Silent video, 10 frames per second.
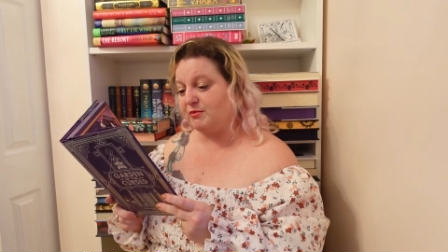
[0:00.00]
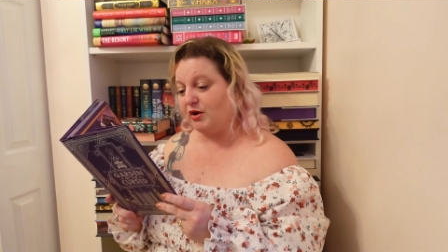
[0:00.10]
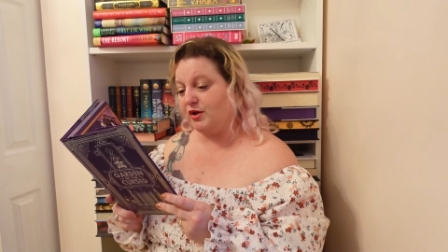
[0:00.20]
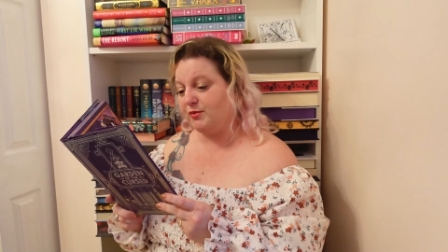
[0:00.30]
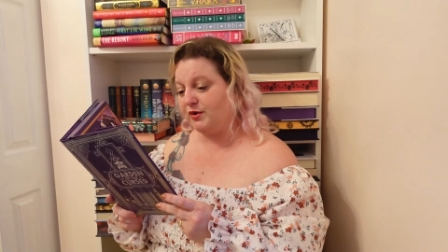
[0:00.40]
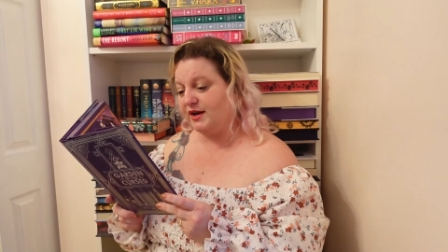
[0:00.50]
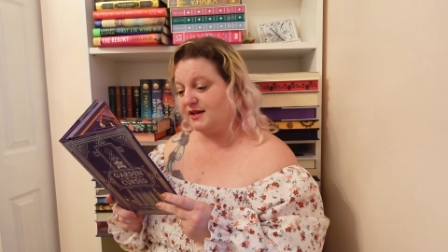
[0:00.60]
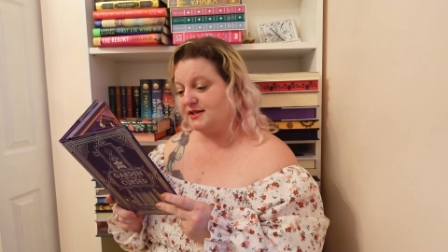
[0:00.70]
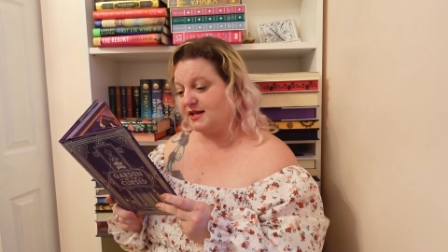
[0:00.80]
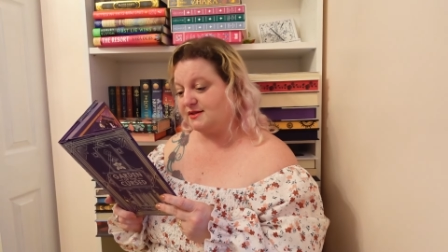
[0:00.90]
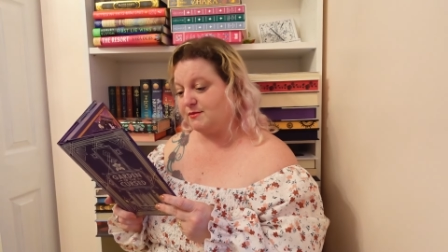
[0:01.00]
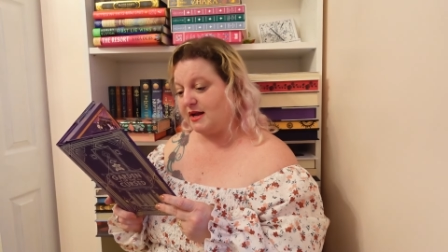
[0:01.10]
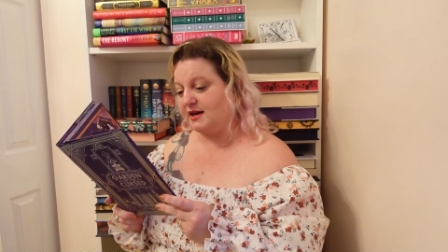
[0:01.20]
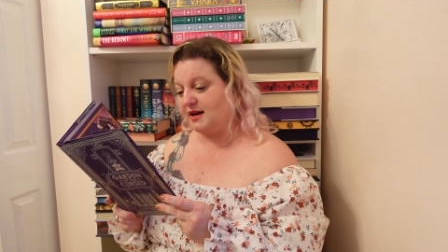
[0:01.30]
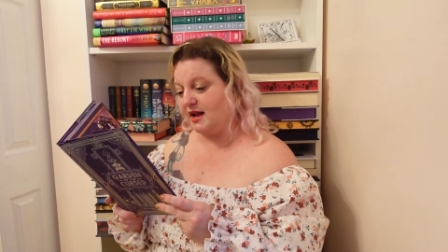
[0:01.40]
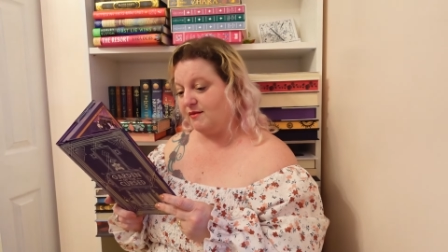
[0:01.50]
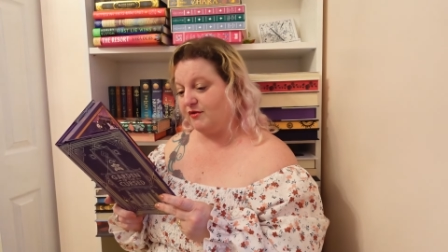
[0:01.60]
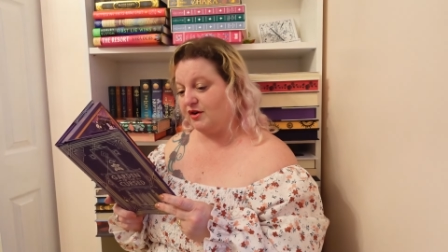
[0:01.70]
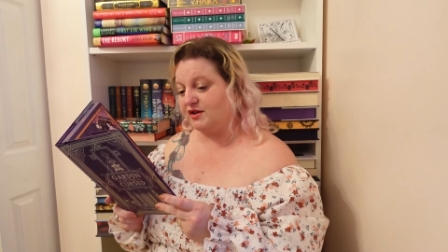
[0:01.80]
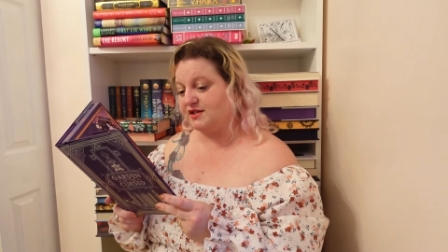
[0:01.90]
Marlowe Briggs has made a name for
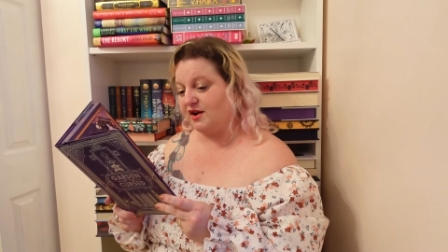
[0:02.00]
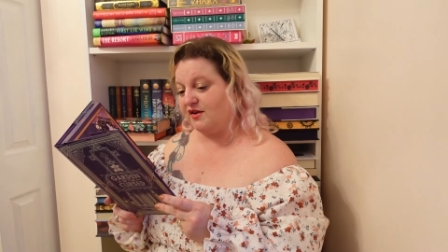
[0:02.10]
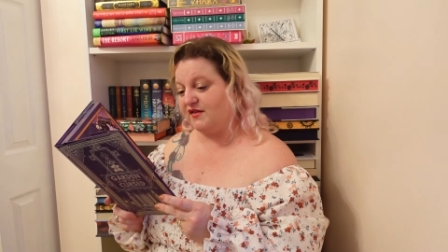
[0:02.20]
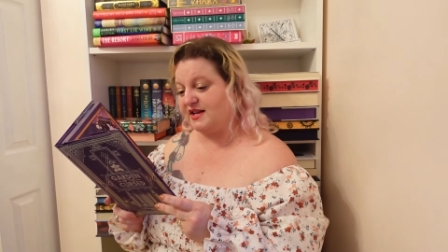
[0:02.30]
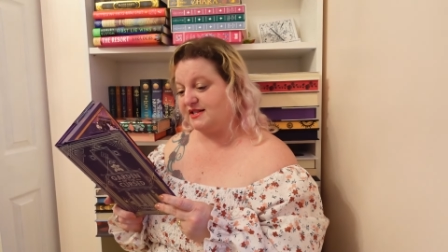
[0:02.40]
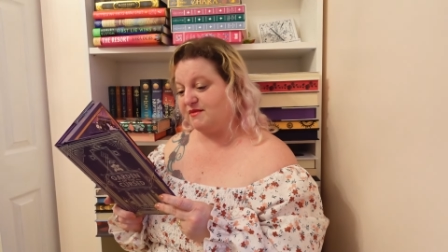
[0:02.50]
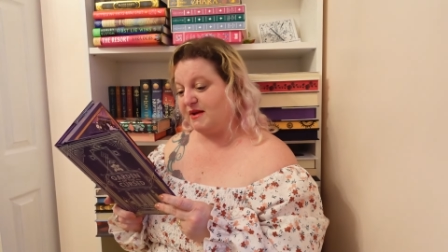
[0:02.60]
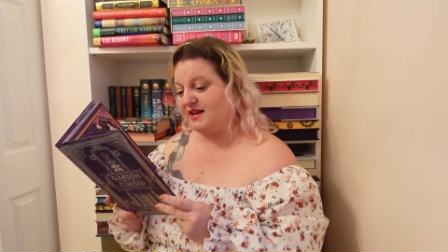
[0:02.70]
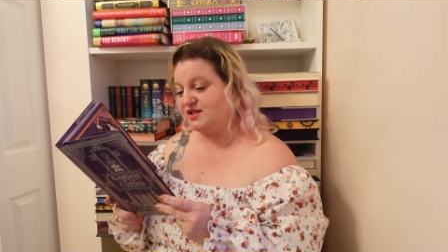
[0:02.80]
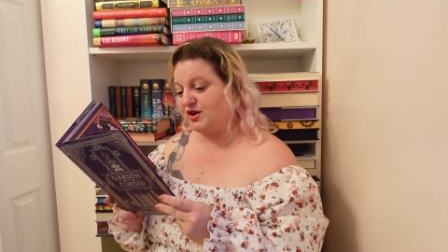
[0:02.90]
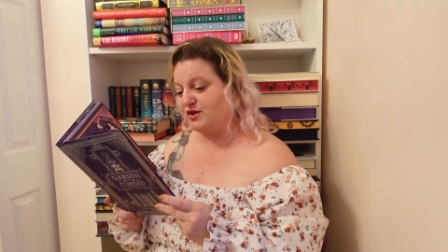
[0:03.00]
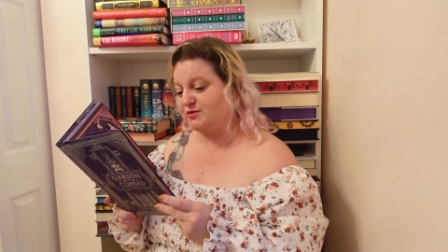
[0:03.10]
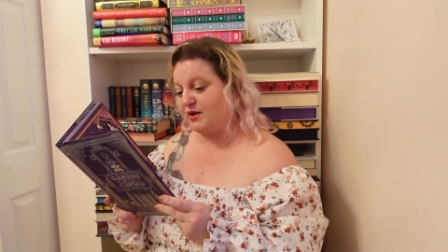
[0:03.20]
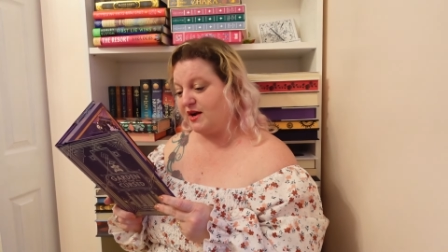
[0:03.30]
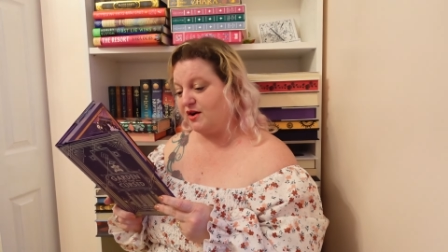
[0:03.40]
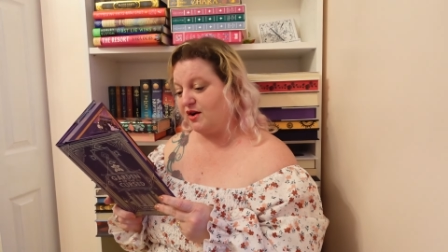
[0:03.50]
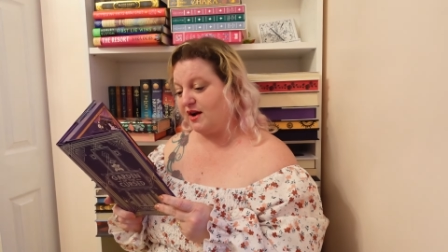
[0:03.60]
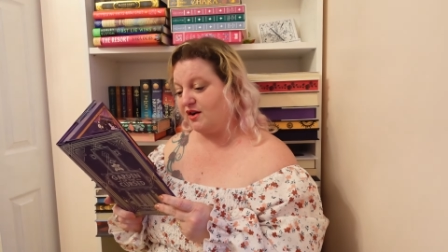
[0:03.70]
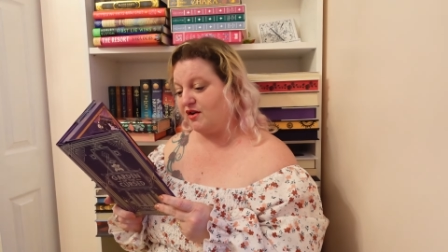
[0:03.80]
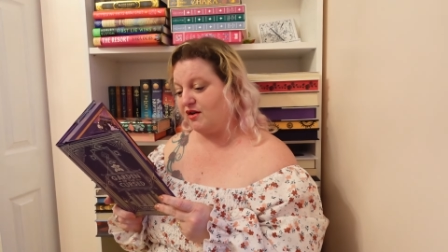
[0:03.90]
herself as the best curse breaker
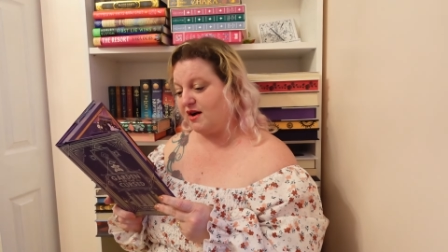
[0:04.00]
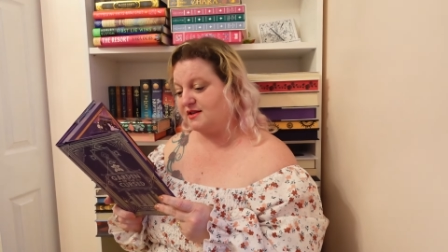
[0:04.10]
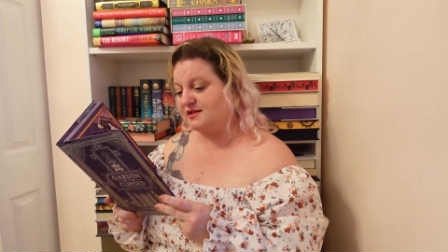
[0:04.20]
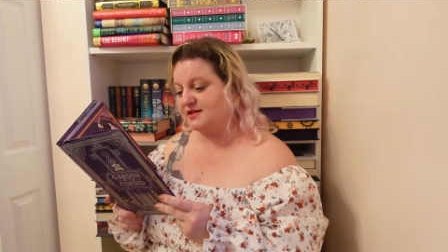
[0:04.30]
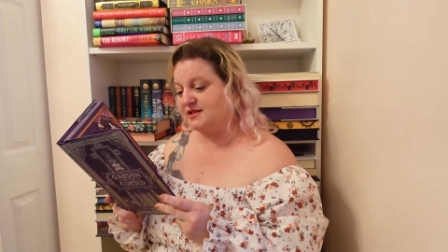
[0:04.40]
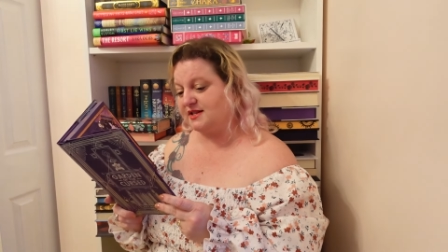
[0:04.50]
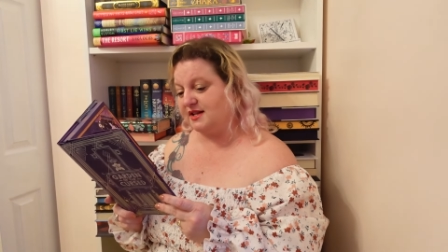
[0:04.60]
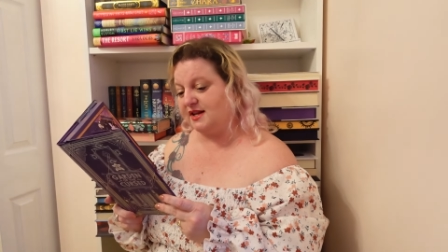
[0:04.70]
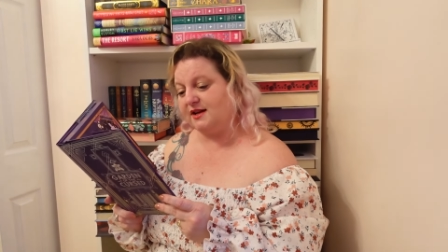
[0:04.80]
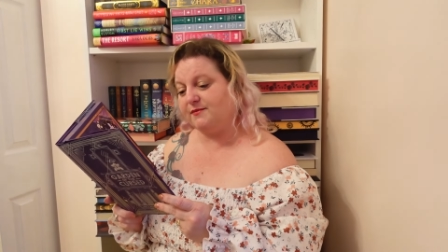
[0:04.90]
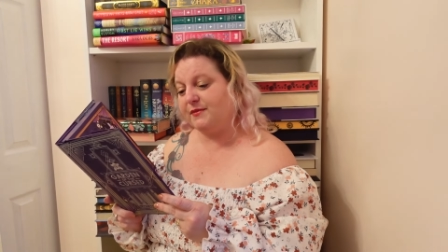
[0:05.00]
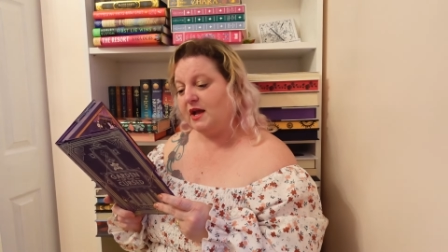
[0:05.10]
in Caraza City.